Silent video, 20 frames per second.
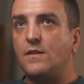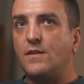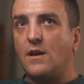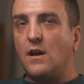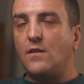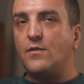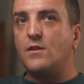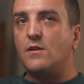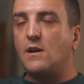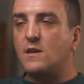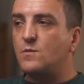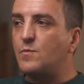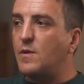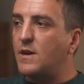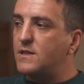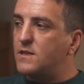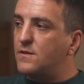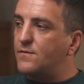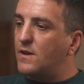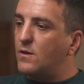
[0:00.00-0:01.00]
like the other
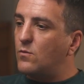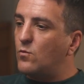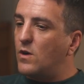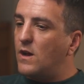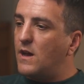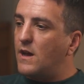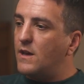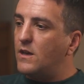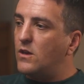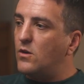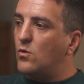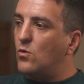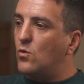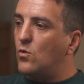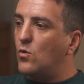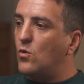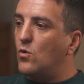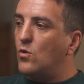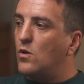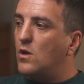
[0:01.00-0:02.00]
aspect of it where
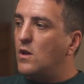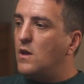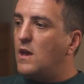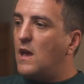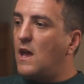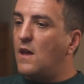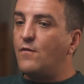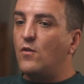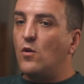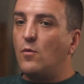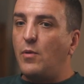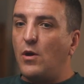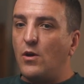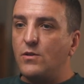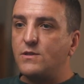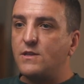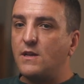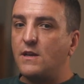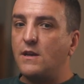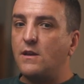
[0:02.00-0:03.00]
if you're
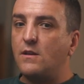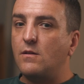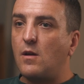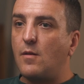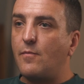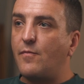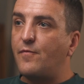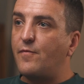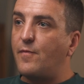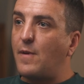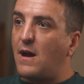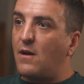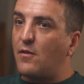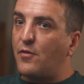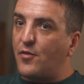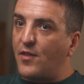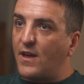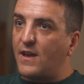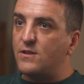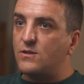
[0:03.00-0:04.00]
posting
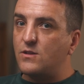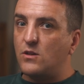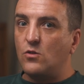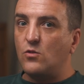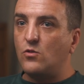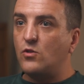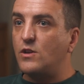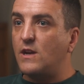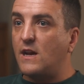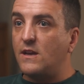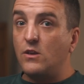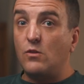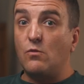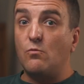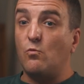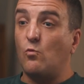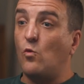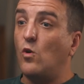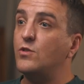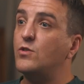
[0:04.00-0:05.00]
about things that you're good at,
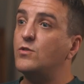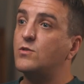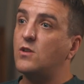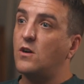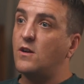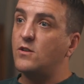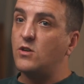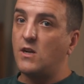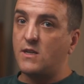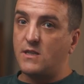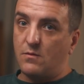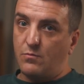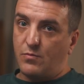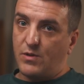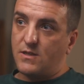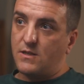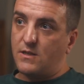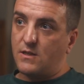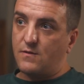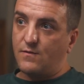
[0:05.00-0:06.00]
you start attracting
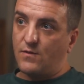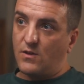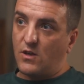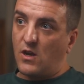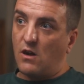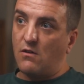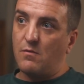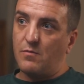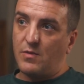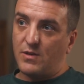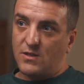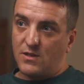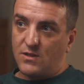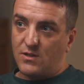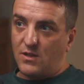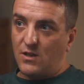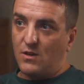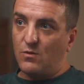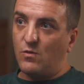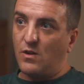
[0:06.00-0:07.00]
business for the current
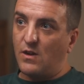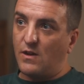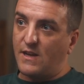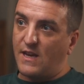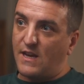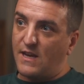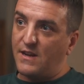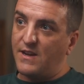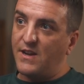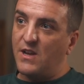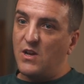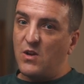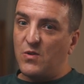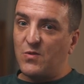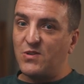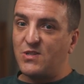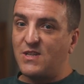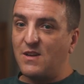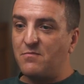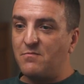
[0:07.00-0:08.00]
business that you work in,
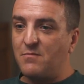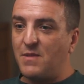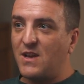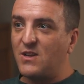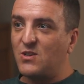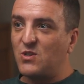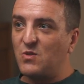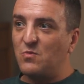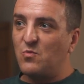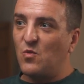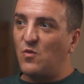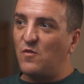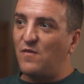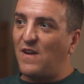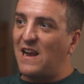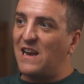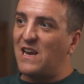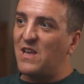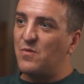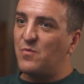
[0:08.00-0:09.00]
which then makes you more
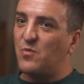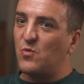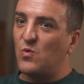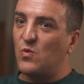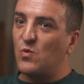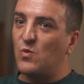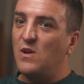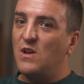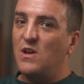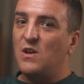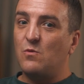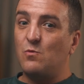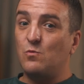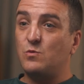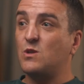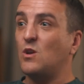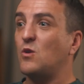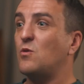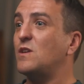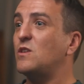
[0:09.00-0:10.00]
valuable.
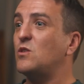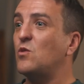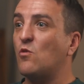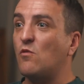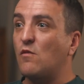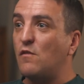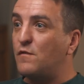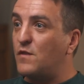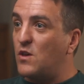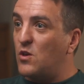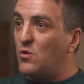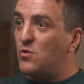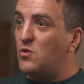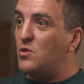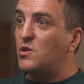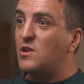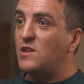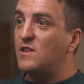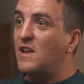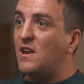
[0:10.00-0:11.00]
So in your review,
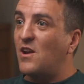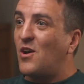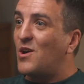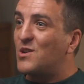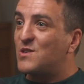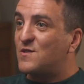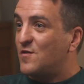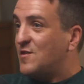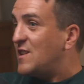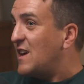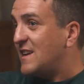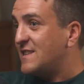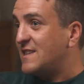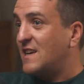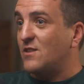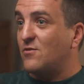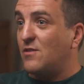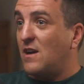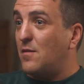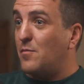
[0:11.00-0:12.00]
you can then ask for that
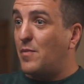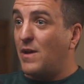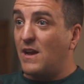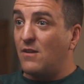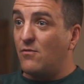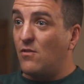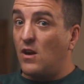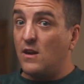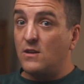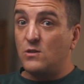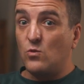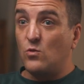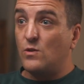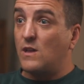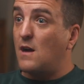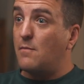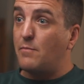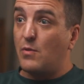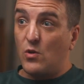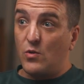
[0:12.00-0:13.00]
10 grand pay rise or
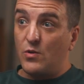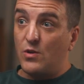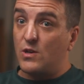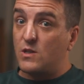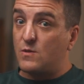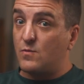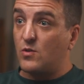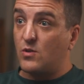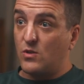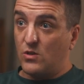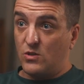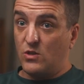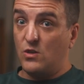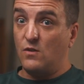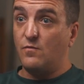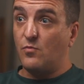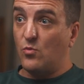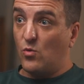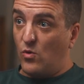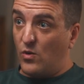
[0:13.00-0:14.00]
that bonus because
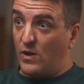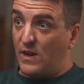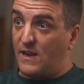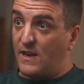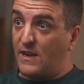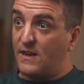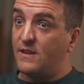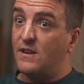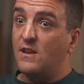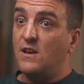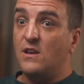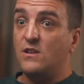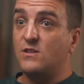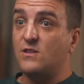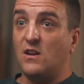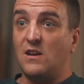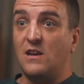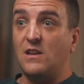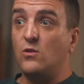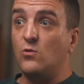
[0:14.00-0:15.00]
you've brought in,
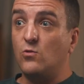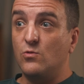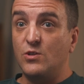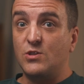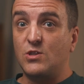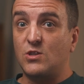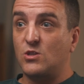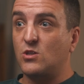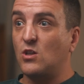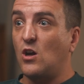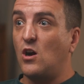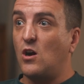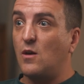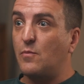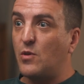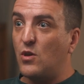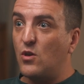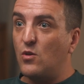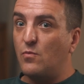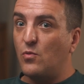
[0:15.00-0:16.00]
suddenly you're the
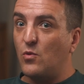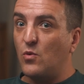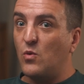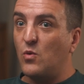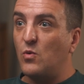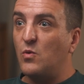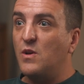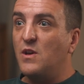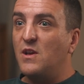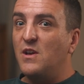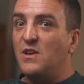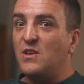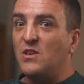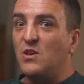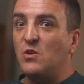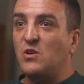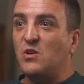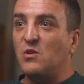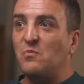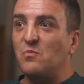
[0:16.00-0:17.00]
star pupil.
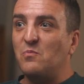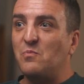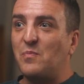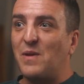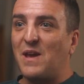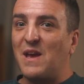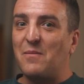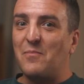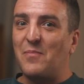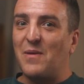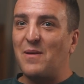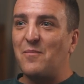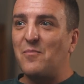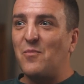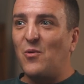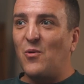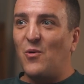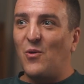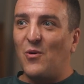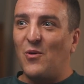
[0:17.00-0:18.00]
You can be a bit
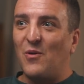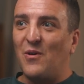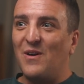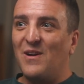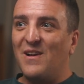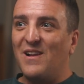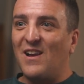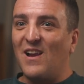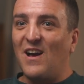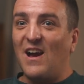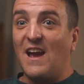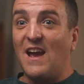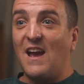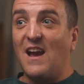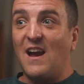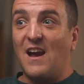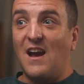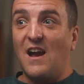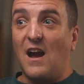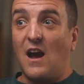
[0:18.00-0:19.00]
more like,
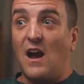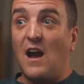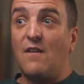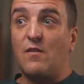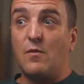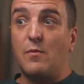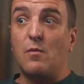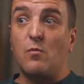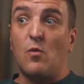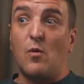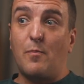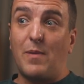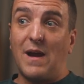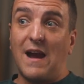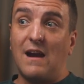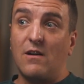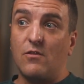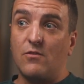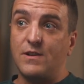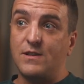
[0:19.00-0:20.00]
I have a bit more
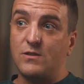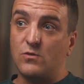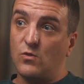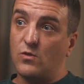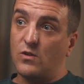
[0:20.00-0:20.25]
power in this